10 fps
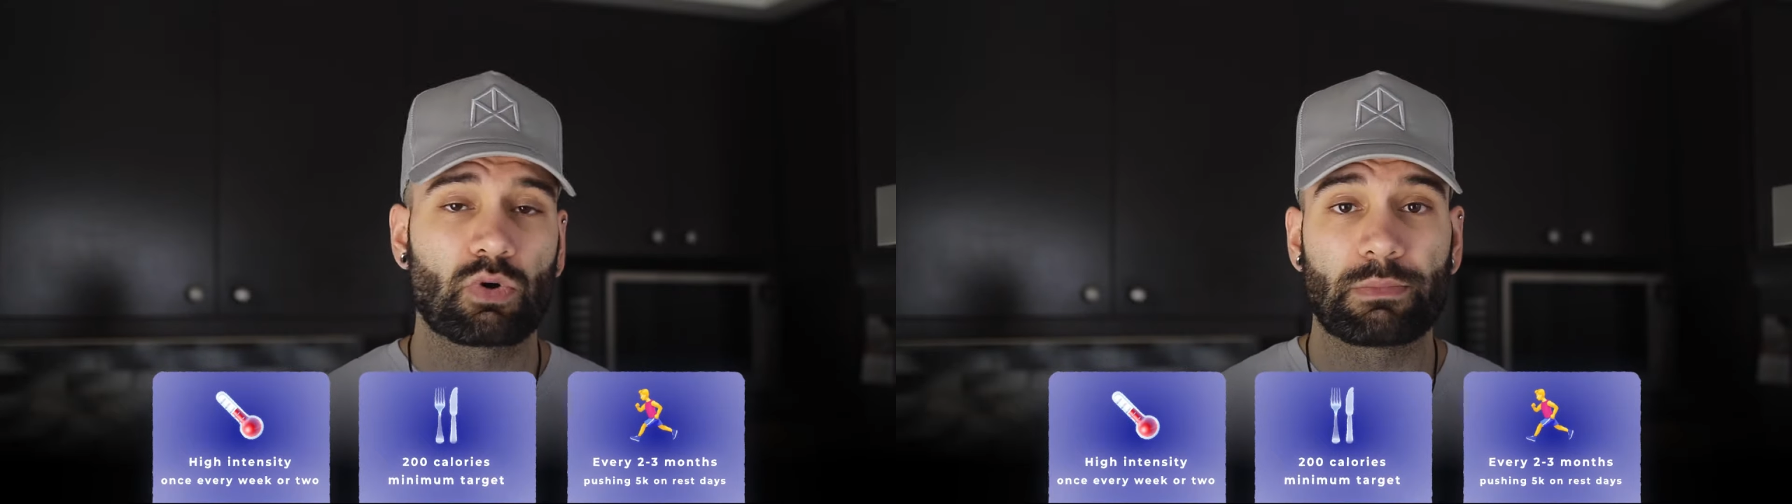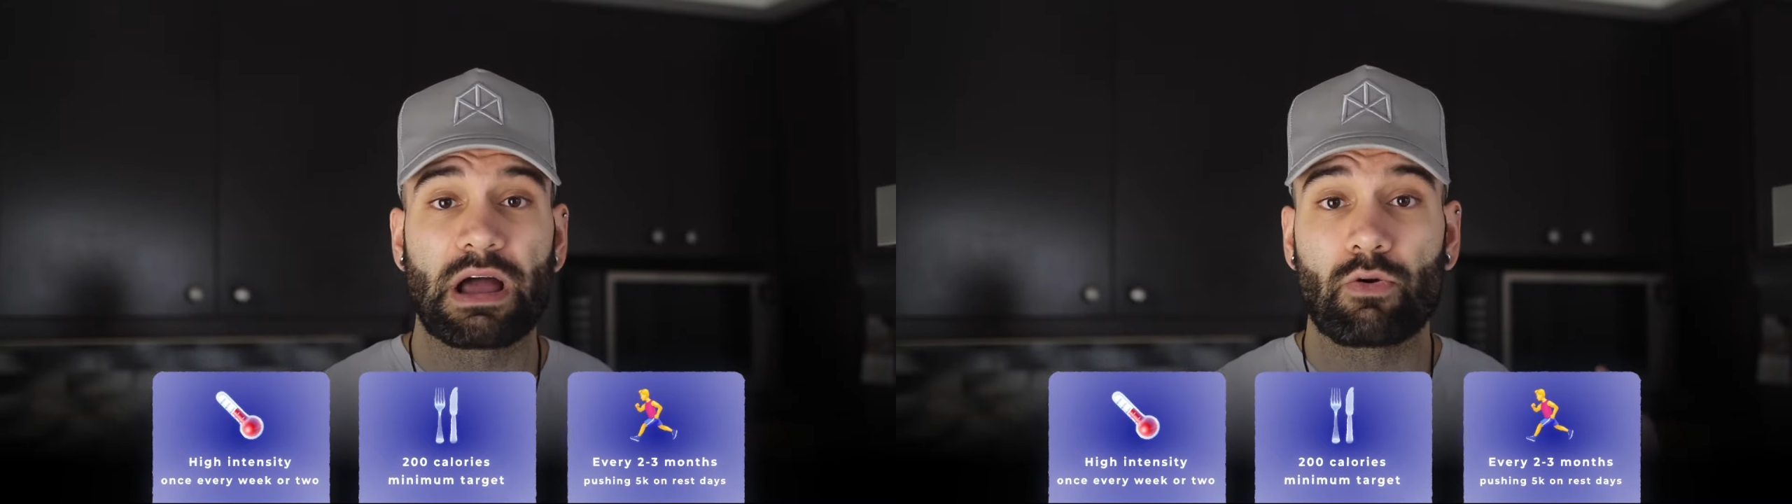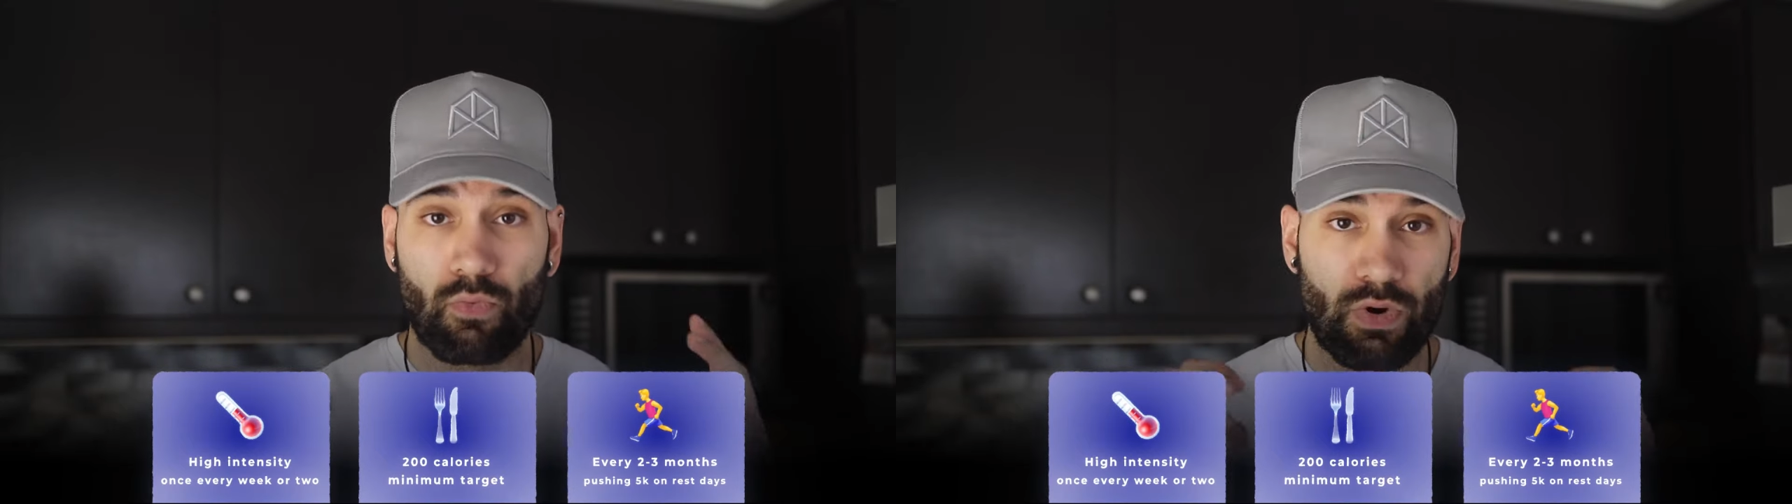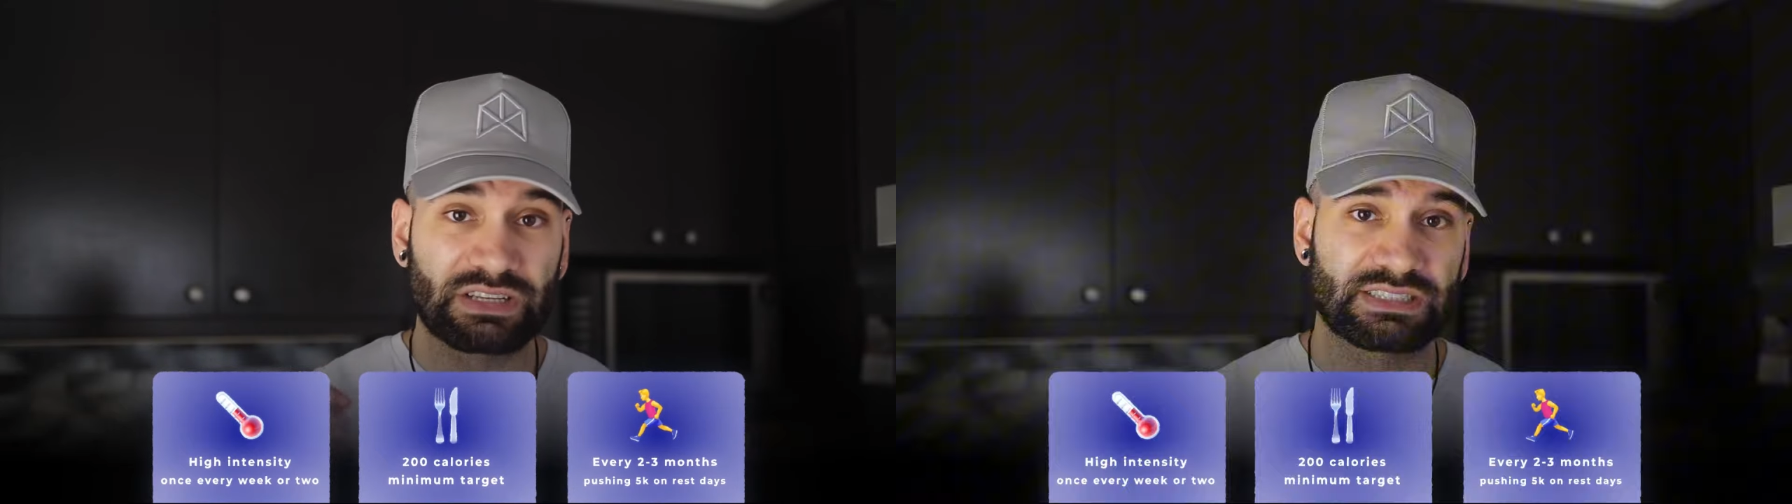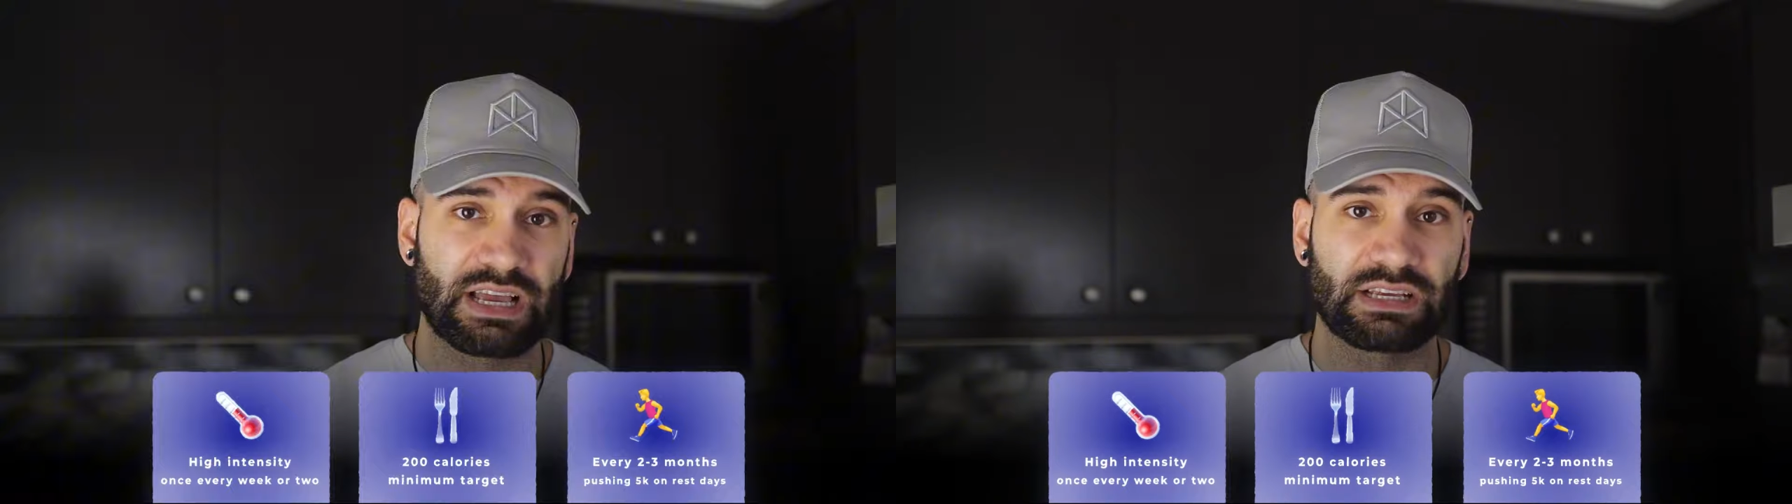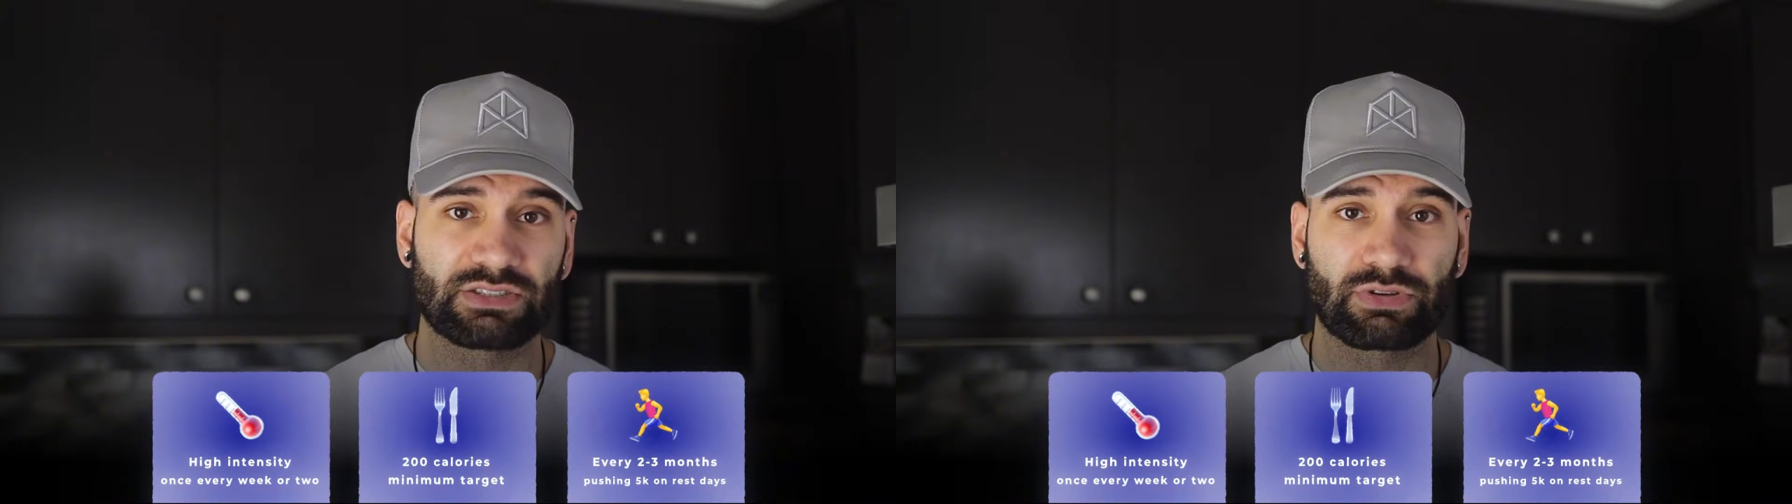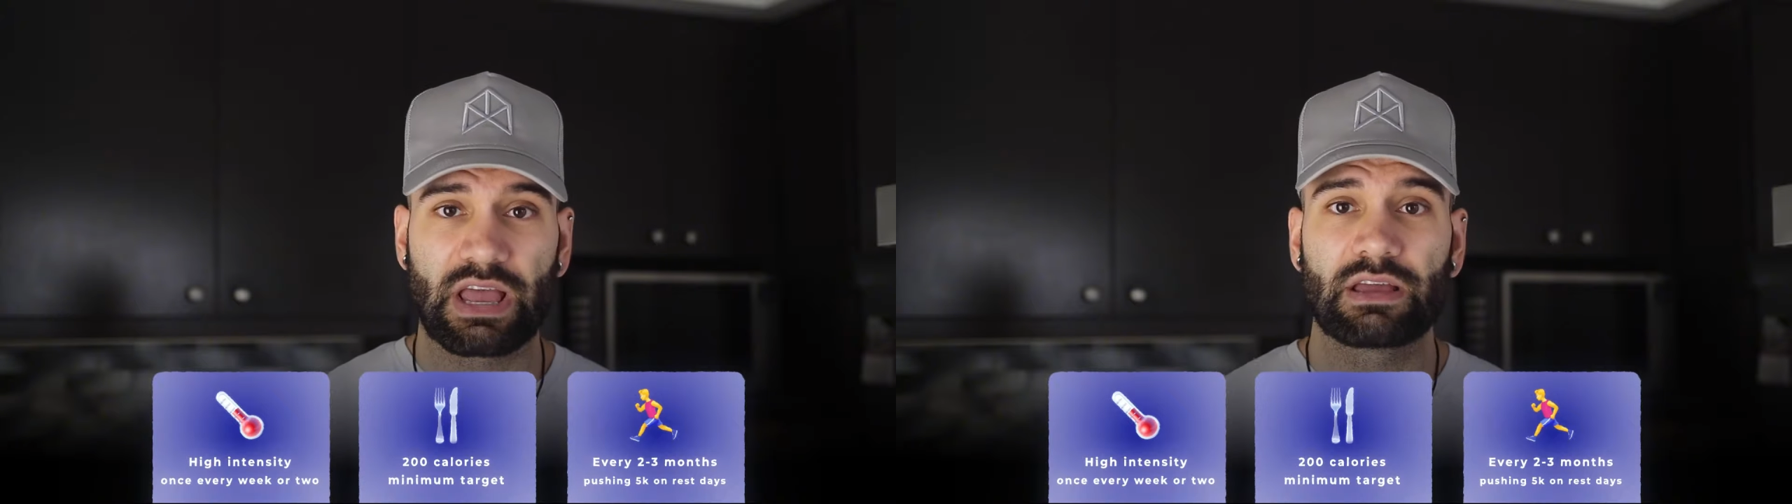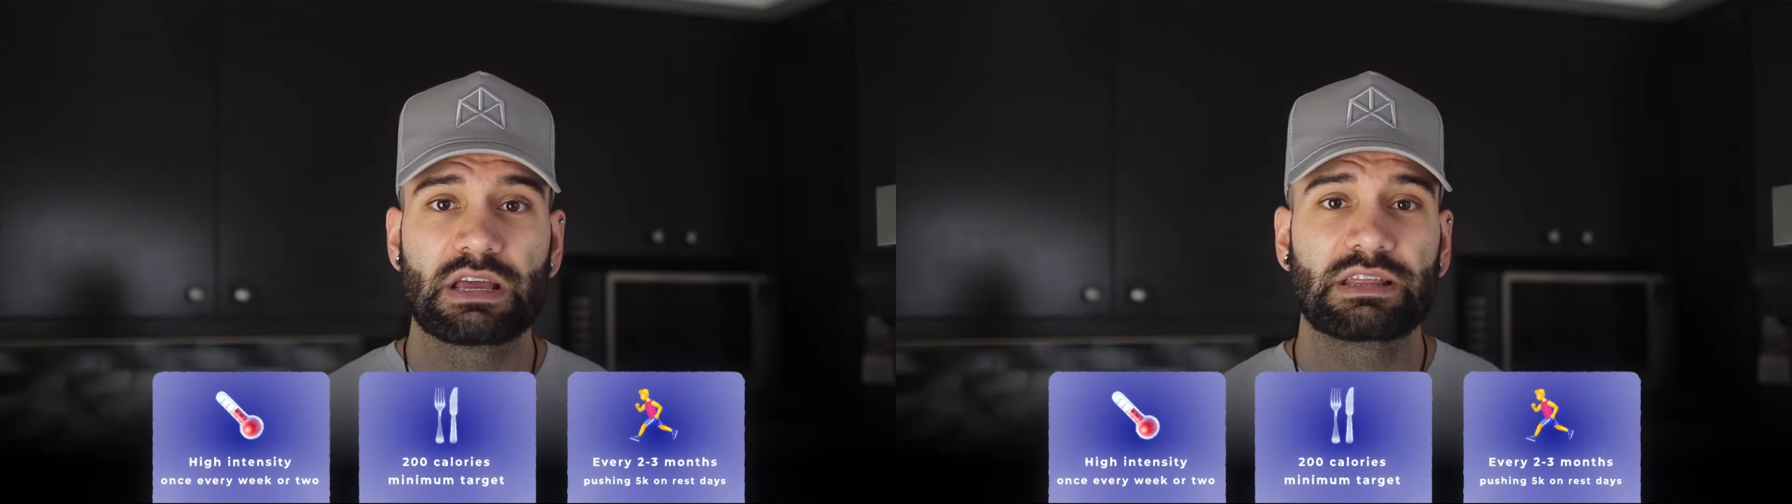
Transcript: one of my rest days, okay?